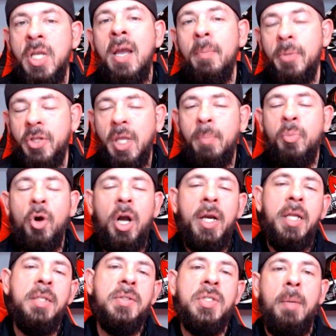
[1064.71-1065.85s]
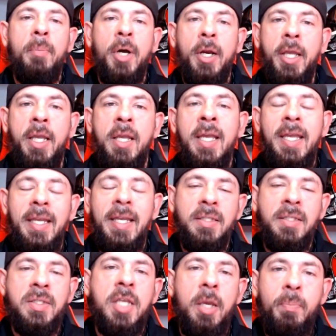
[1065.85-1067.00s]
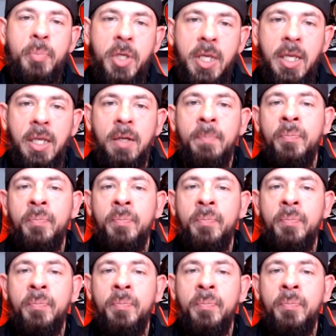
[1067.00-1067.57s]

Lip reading: but they brought in somebody in Skip Peete,